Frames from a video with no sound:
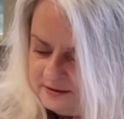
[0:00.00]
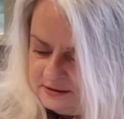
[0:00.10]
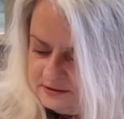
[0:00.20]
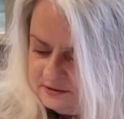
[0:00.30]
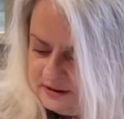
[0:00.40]

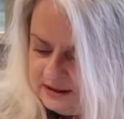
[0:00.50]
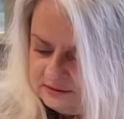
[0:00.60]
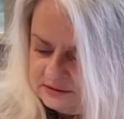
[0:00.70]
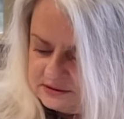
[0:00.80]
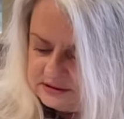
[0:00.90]
So that
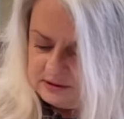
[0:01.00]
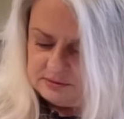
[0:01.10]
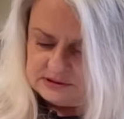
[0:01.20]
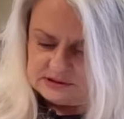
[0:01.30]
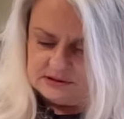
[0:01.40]
looks like
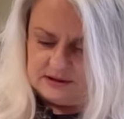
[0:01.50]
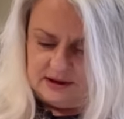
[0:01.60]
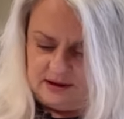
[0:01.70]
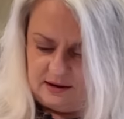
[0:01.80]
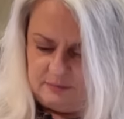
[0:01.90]
what's going to
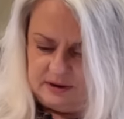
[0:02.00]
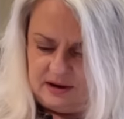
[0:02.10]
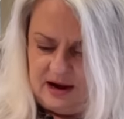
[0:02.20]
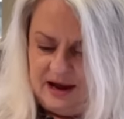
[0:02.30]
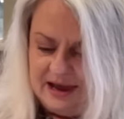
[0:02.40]
happen.
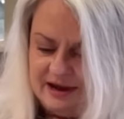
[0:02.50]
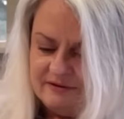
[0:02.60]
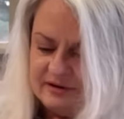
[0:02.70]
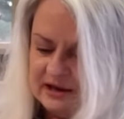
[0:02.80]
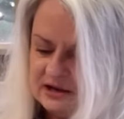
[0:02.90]
I have a